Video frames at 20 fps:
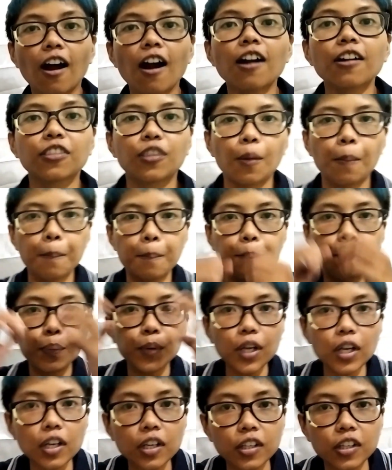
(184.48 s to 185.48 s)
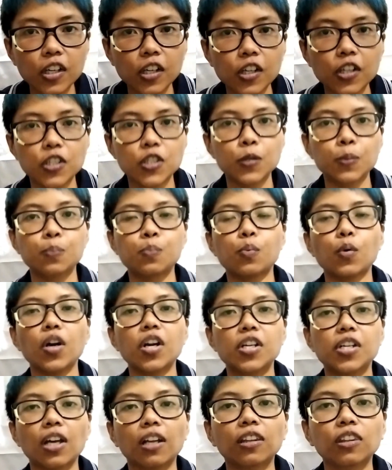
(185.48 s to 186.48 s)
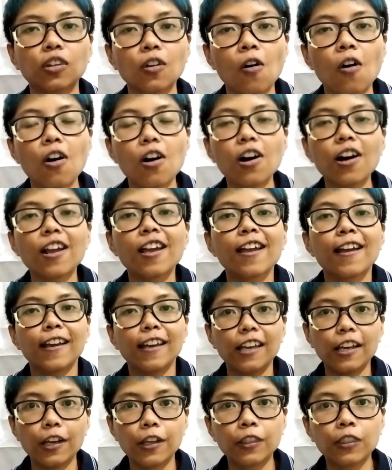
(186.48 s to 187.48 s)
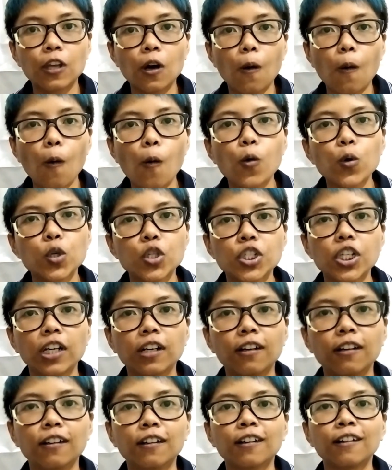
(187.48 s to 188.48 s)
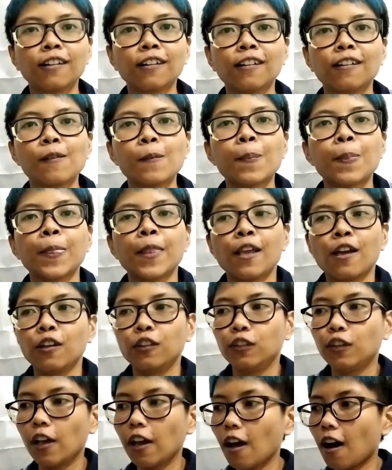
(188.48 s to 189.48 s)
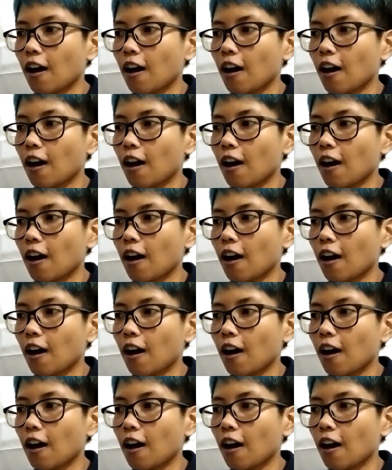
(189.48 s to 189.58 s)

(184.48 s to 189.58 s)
are the biggest predator in the ocean. They